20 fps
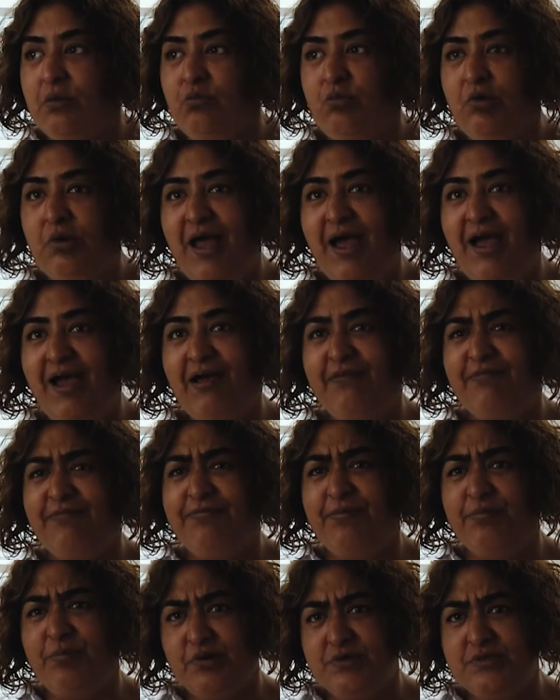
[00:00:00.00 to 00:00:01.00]
will
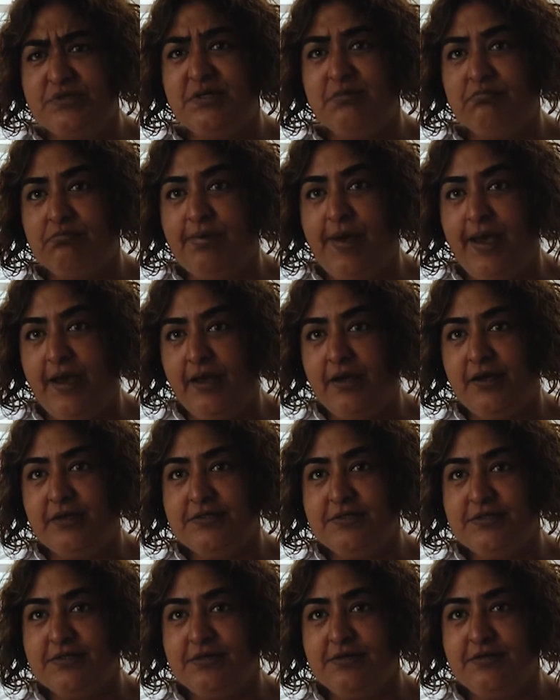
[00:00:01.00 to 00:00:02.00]
have the most
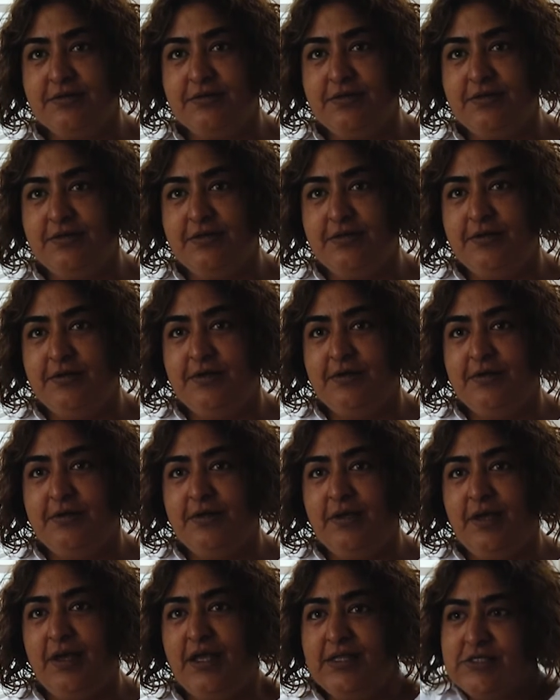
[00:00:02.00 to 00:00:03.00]
impact.
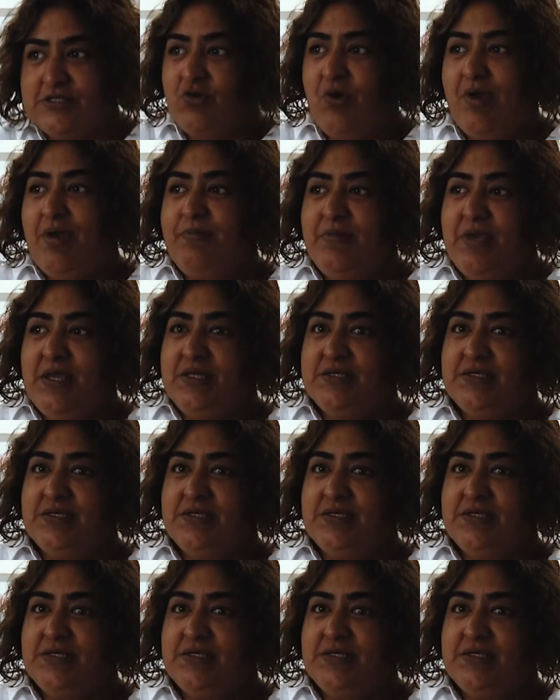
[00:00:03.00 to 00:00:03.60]
It's great me